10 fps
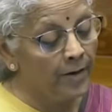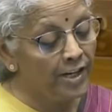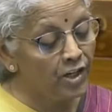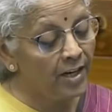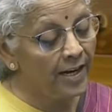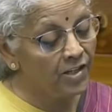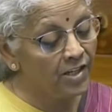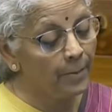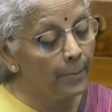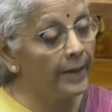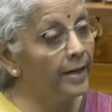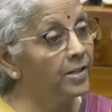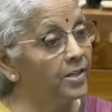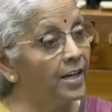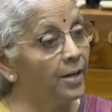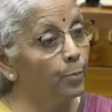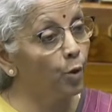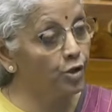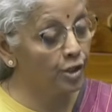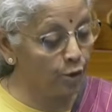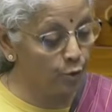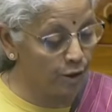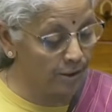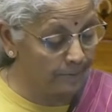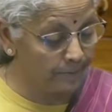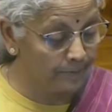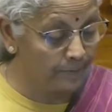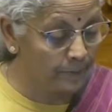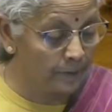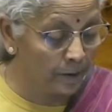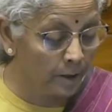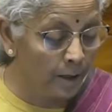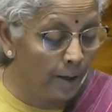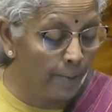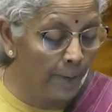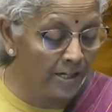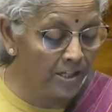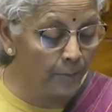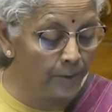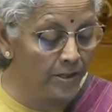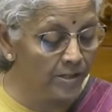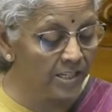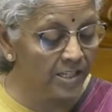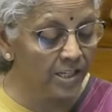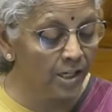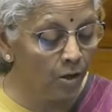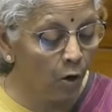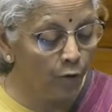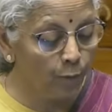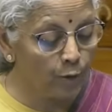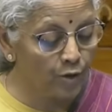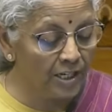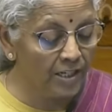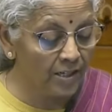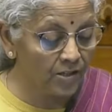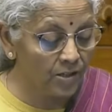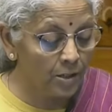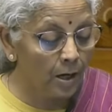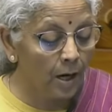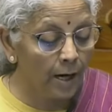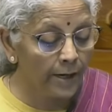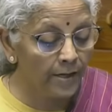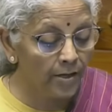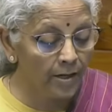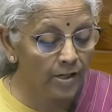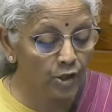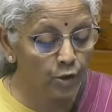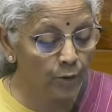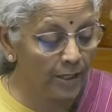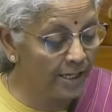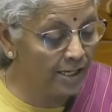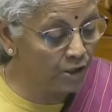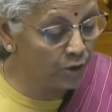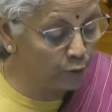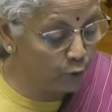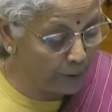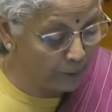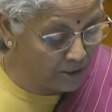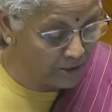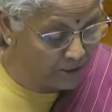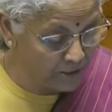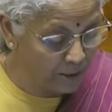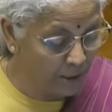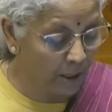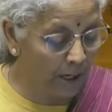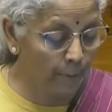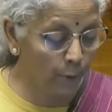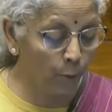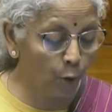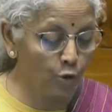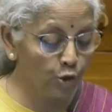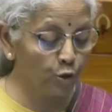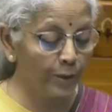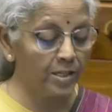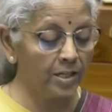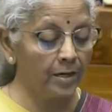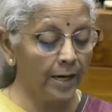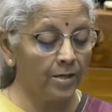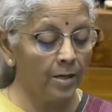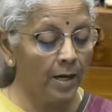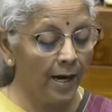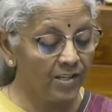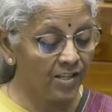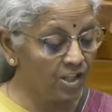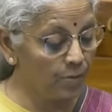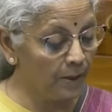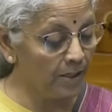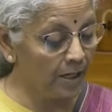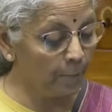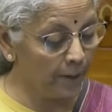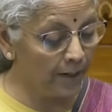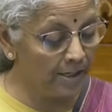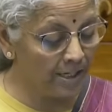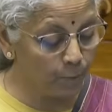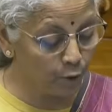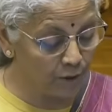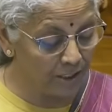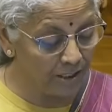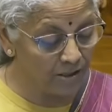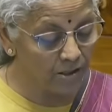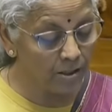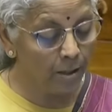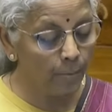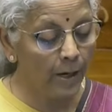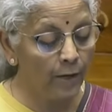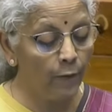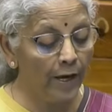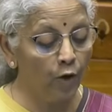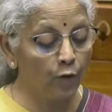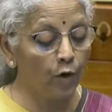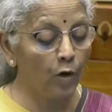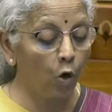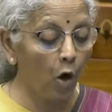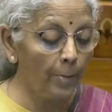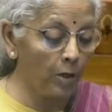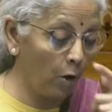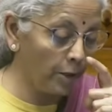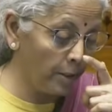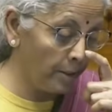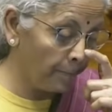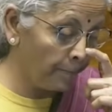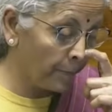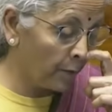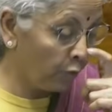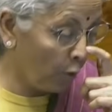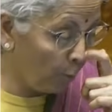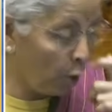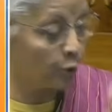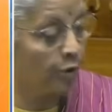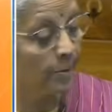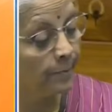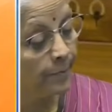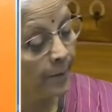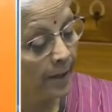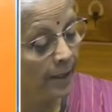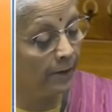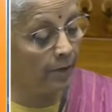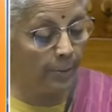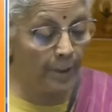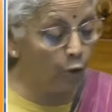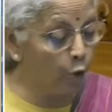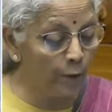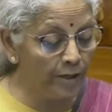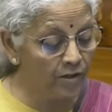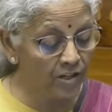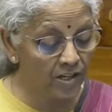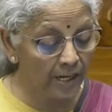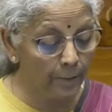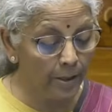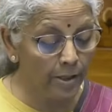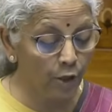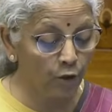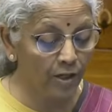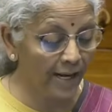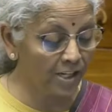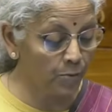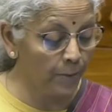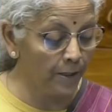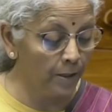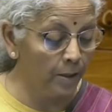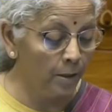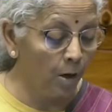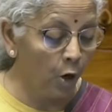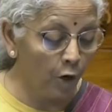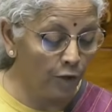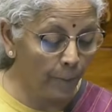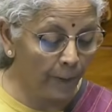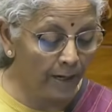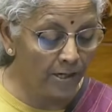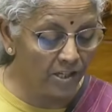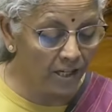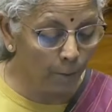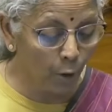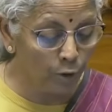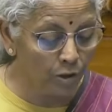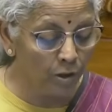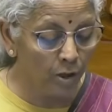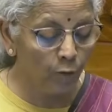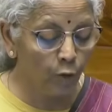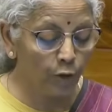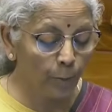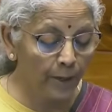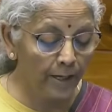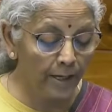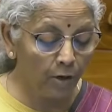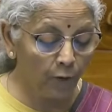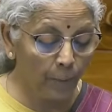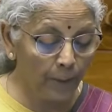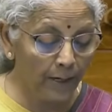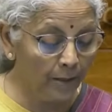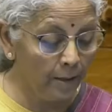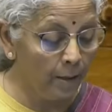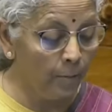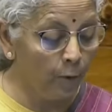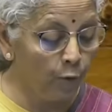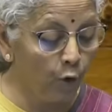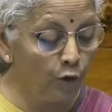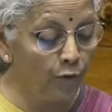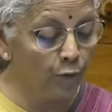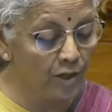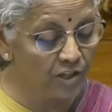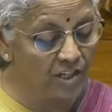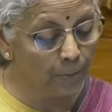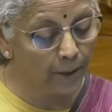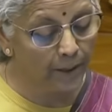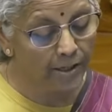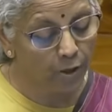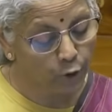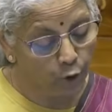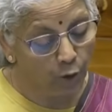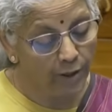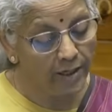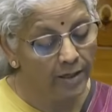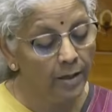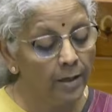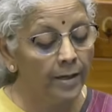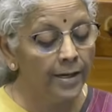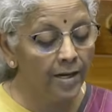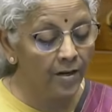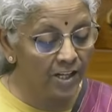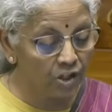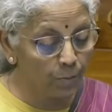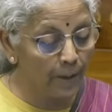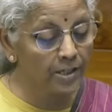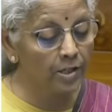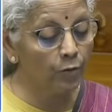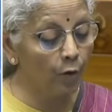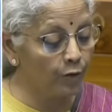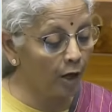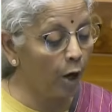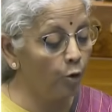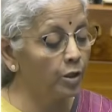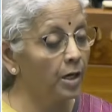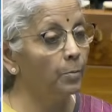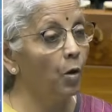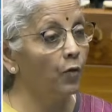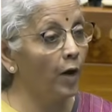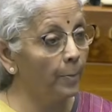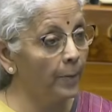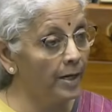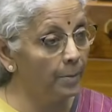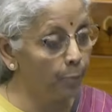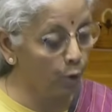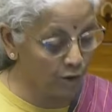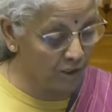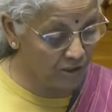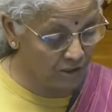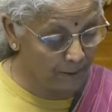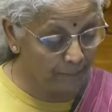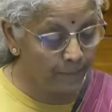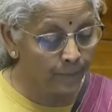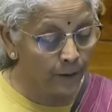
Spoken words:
Rationalizing penalty and prosecution. Multiplicity of proceedings are hindrance to the ease of doing business. I propose to integrate assessment and penalty proceedings by way of a common order for both. There will be no interest liability on the taxpayer on the penalty amount for the period of appeal before the first appellate authority, irrespective of the outcome of appeal process.